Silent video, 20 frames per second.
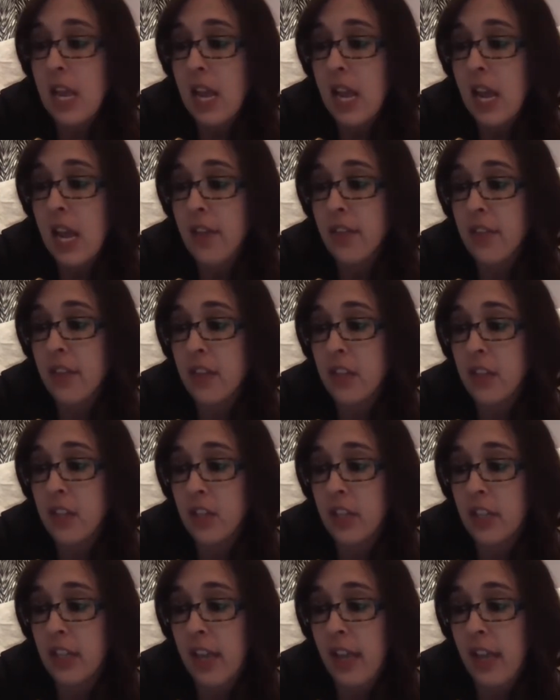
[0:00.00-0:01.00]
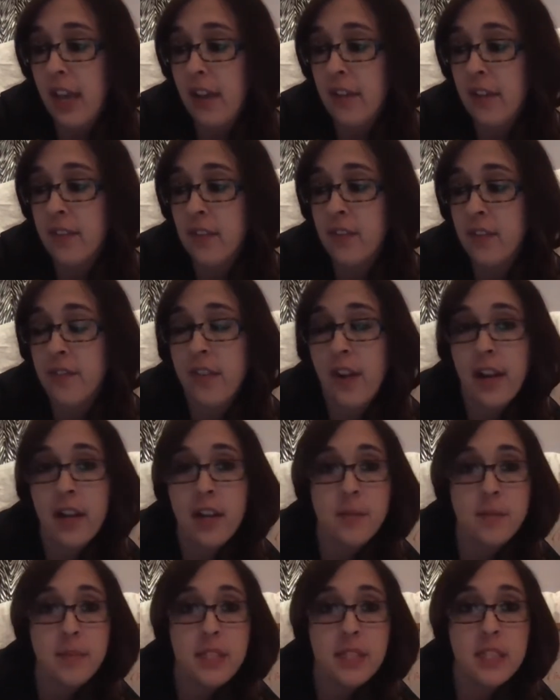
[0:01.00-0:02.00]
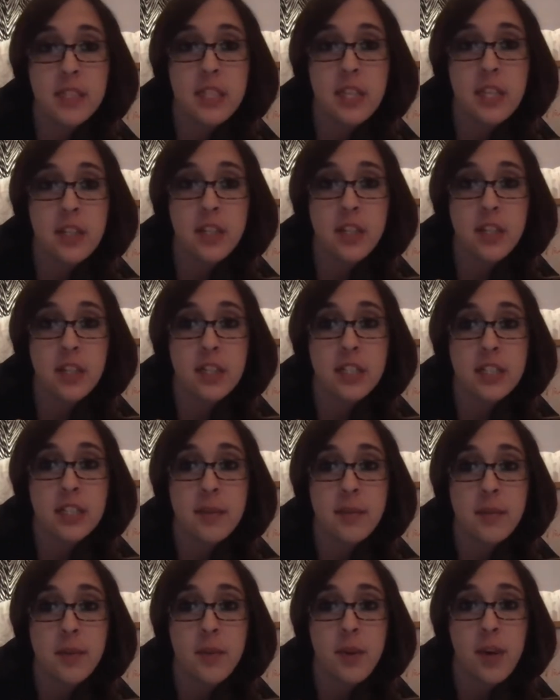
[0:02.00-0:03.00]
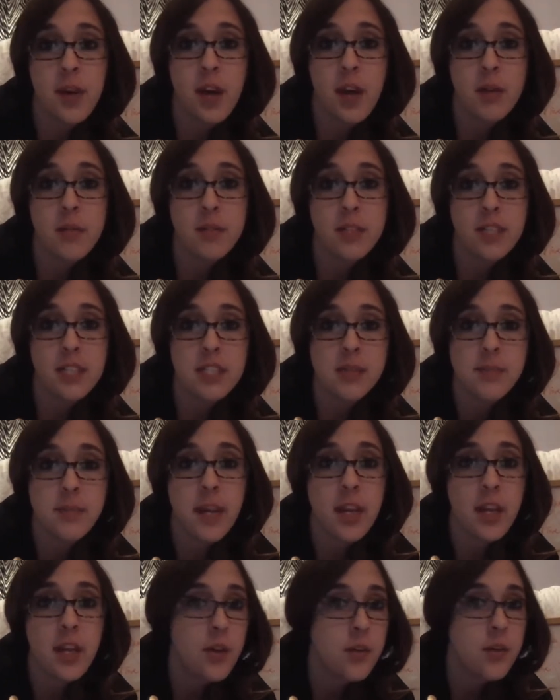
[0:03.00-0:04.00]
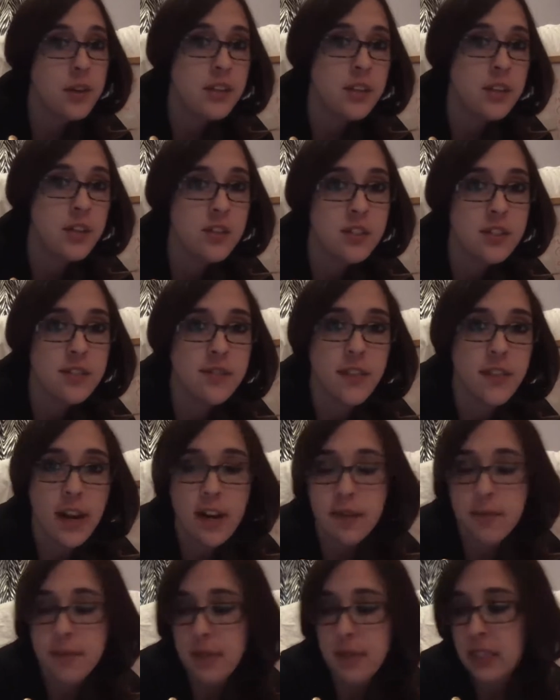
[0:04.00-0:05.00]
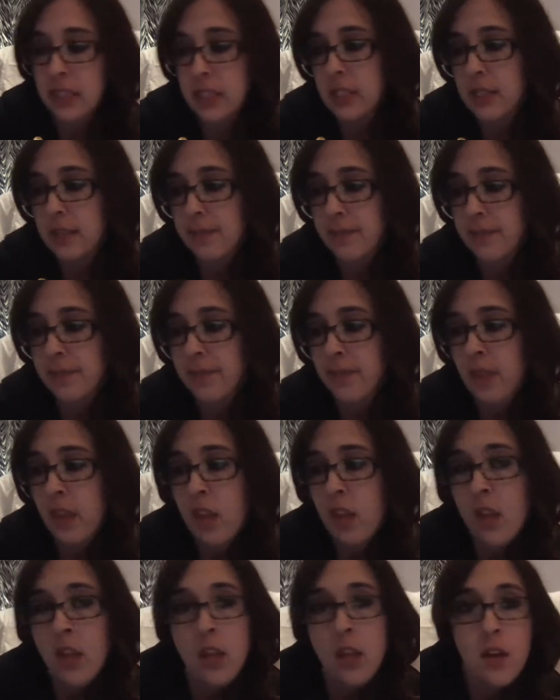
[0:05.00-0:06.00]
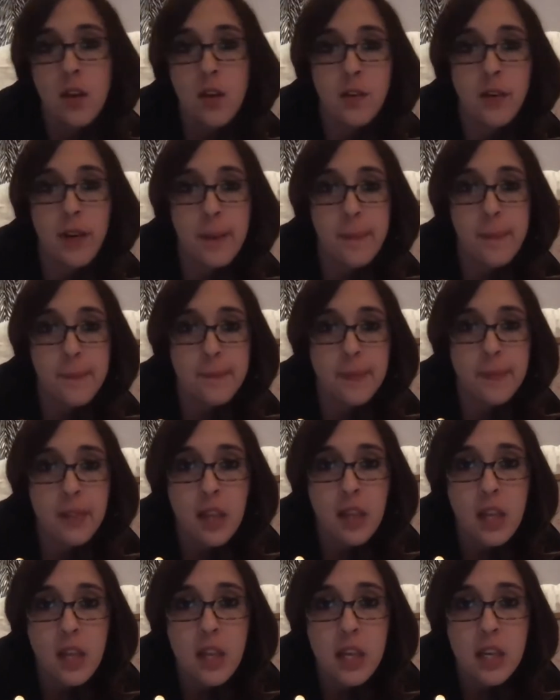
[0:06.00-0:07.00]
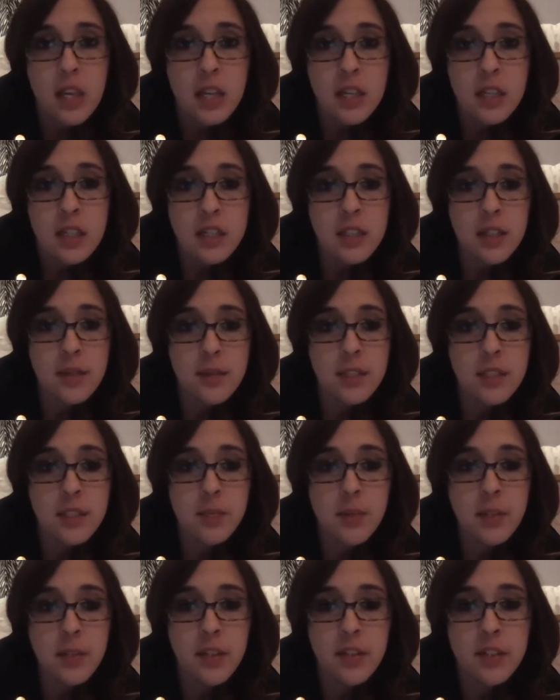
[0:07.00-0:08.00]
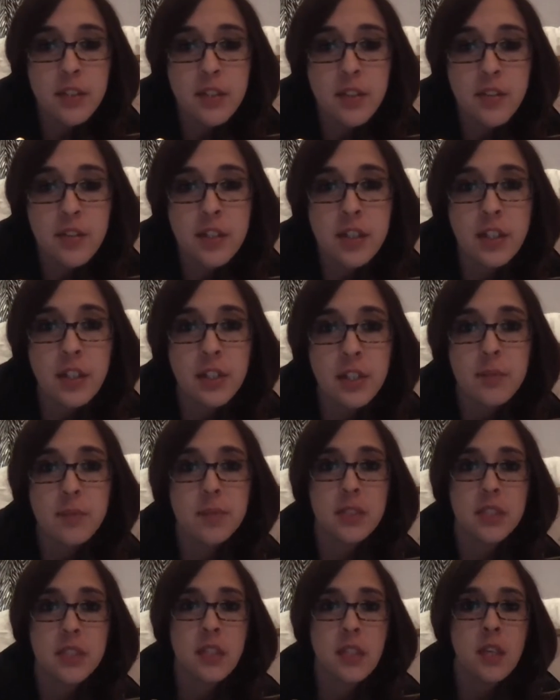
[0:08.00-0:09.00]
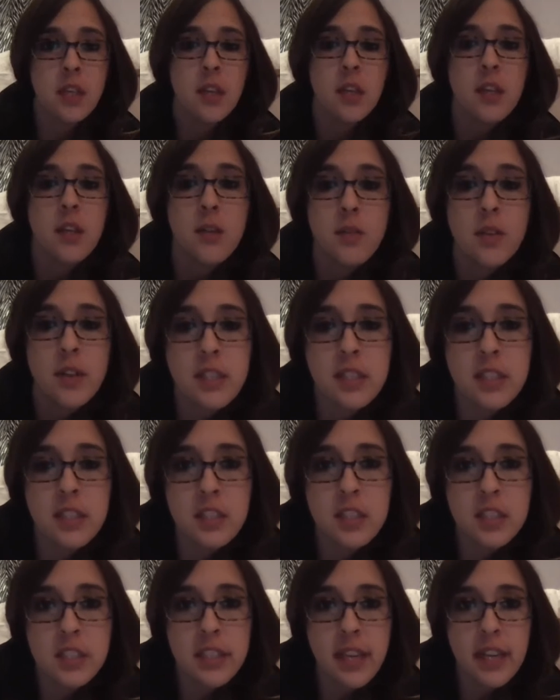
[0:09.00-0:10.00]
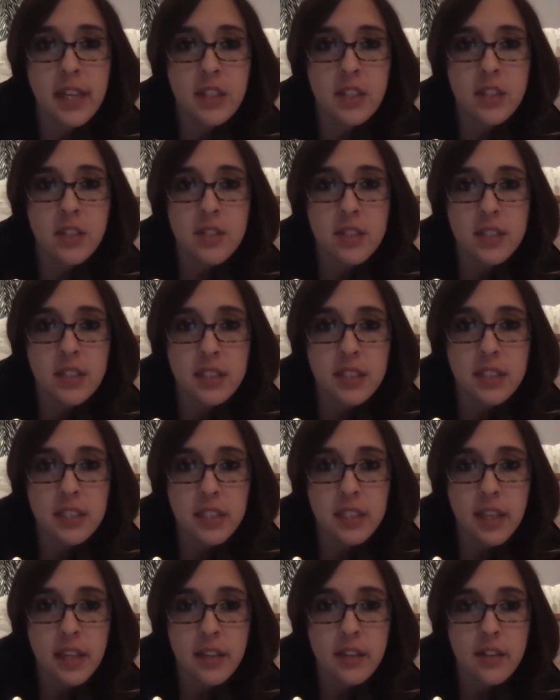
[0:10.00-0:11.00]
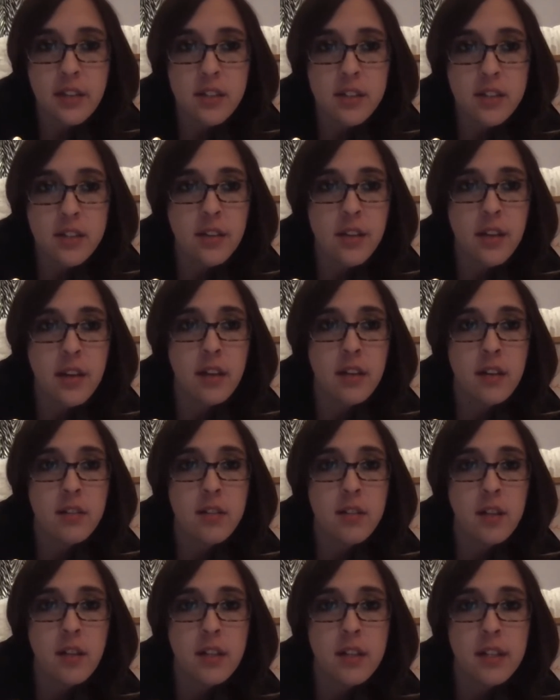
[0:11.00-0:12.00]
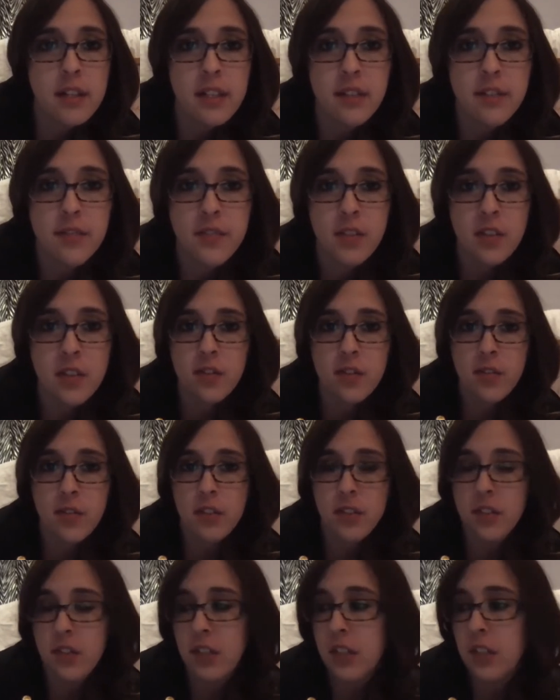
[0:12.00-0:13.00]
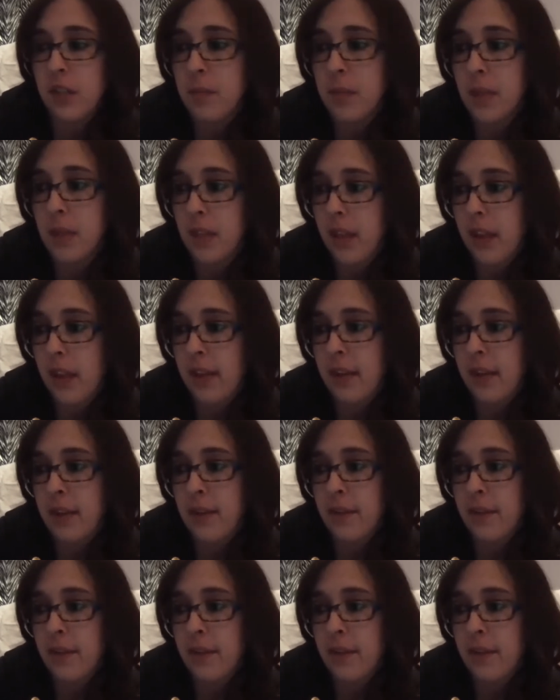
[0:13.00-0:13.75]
And then you're going to have environments, and you're going to tell me what objects may go in those environments. Okay? So I'm going to split you into 3 groups. We're going to just kind of do these together so that y'all can get a feel of what they're going to be like.